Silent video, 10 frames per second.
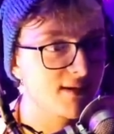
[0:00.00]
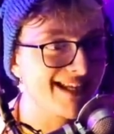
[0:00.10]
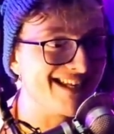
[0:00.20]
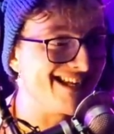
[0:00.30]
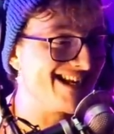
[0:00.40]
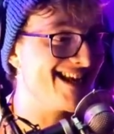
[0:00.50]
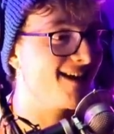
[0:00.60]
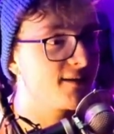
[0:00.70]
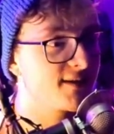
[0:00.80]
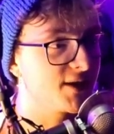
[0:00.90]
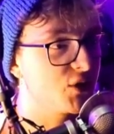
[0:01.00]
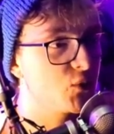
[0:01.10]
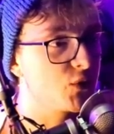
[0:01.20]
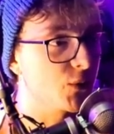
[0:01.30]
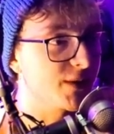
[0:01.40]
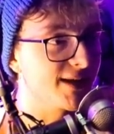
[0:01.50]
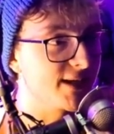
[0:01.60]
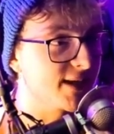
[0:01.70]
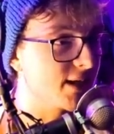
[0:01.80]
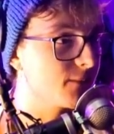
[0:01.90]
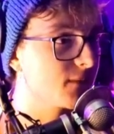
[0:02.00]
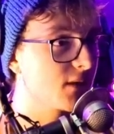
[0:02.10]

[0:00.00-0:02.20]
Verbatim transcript: Giddiggy. To you two, giddiggy.